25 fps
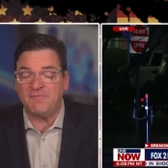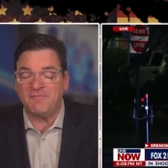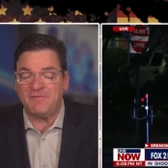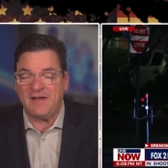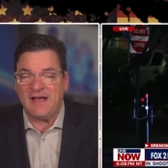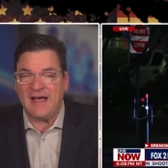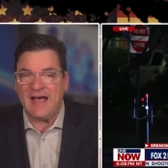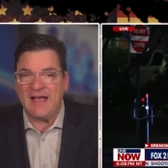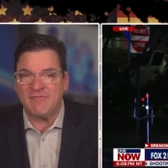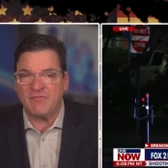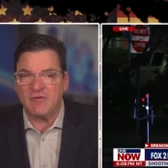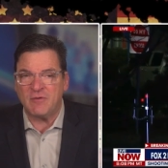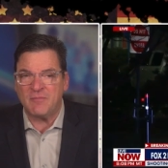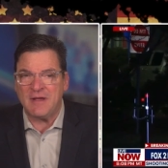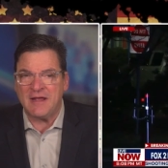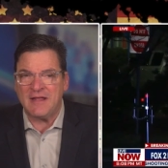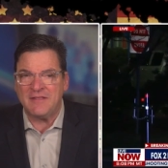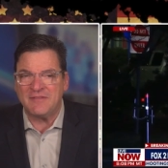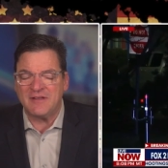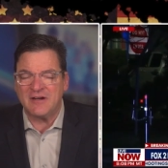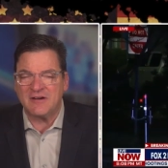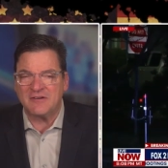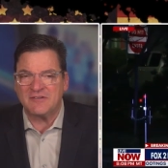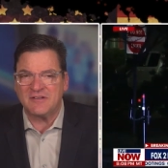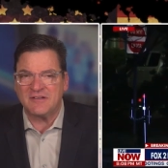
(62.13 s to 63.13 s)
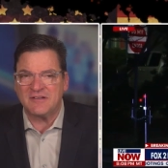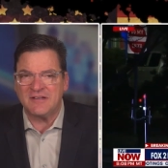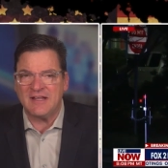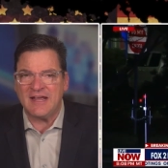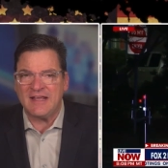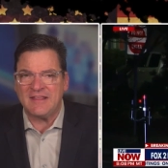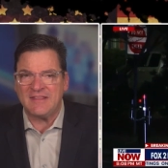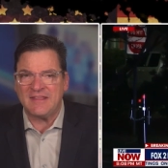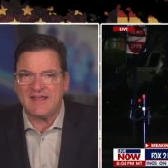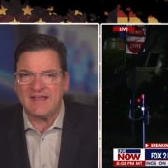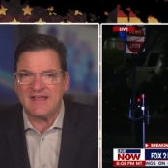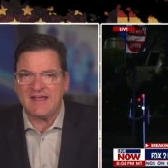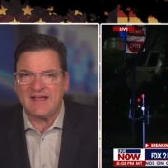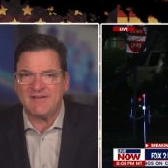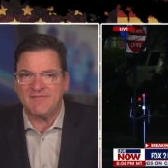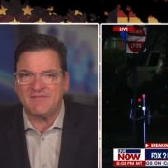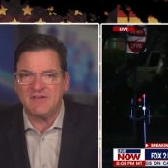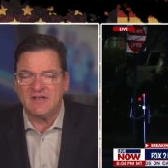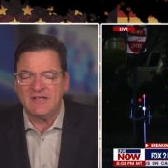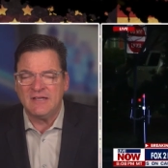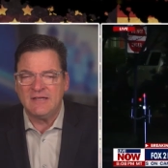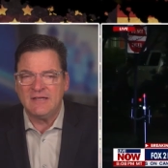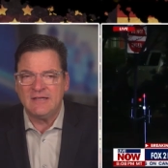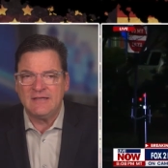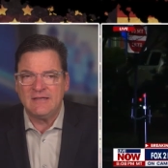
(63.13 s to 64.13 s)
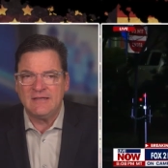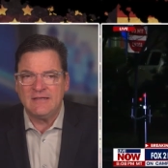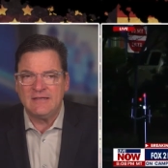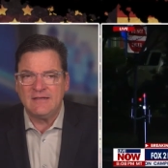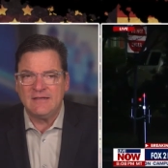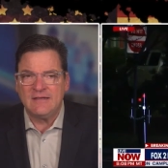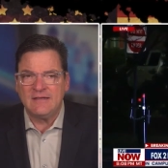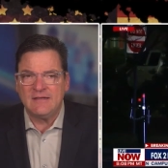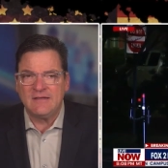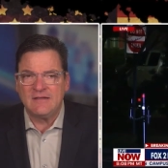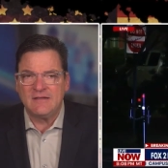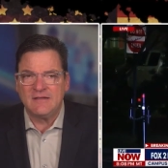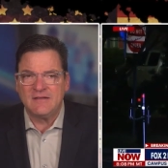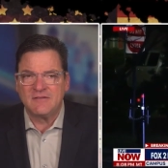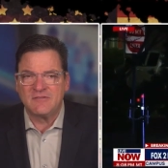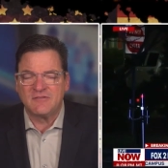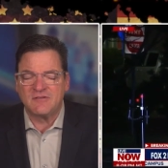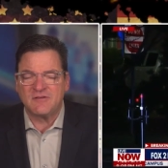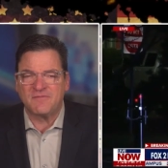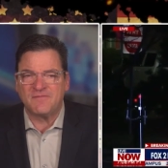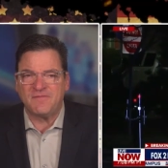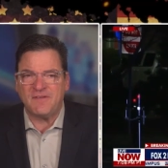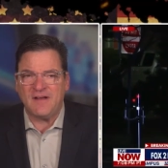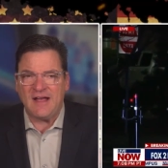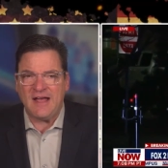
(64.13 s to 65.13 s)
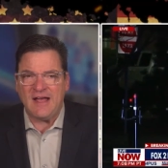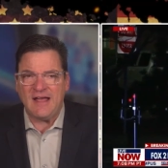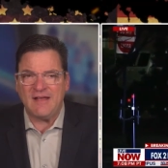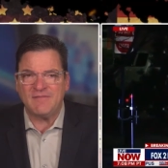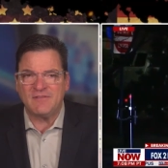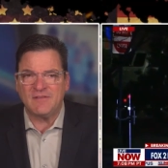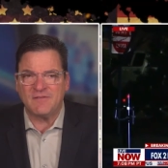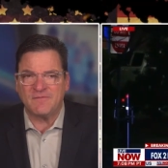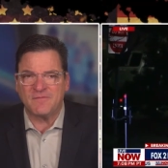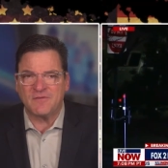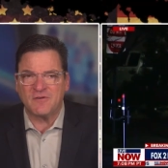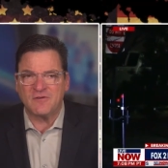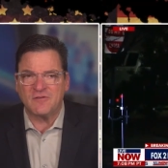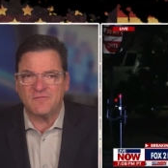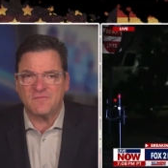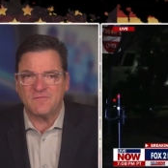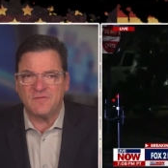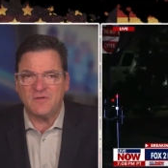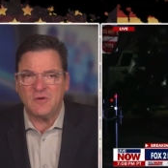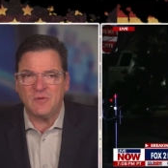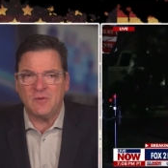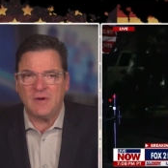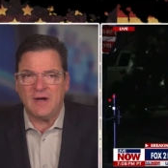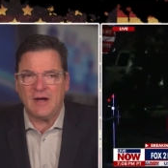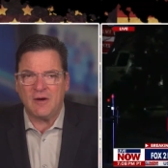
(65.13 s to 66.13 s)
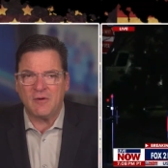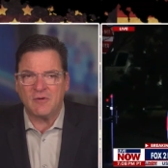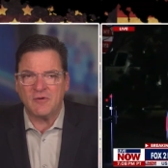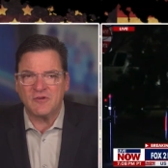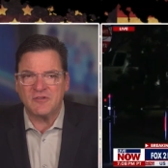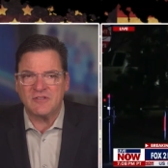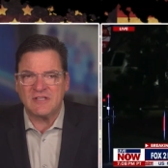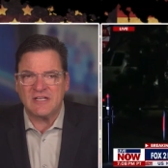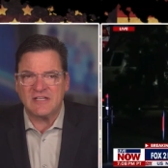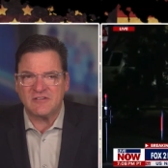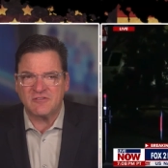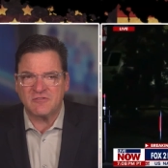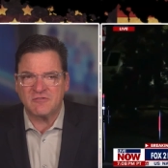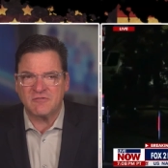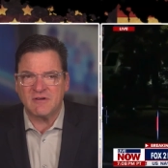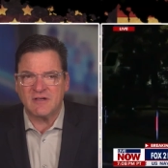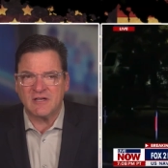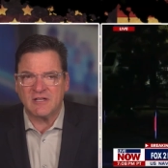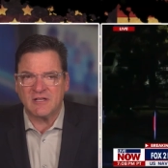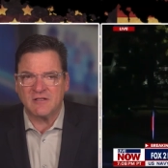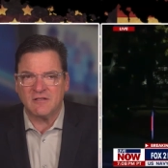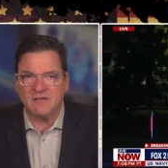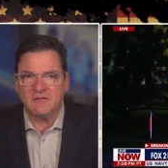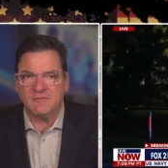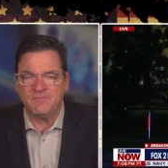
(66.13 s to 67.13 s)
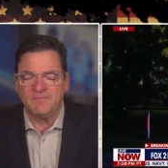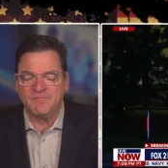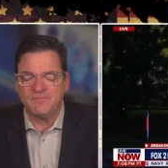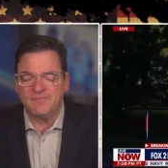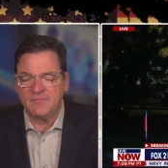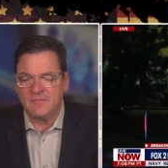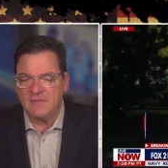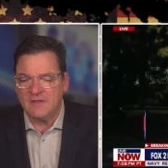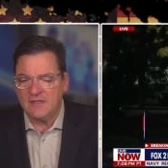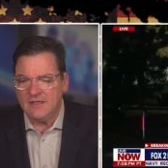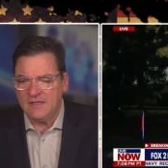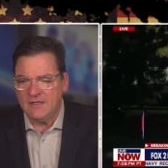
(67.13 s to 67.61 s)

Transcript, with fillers: All 5 remain there today. They have survived the first few hours. That's critical.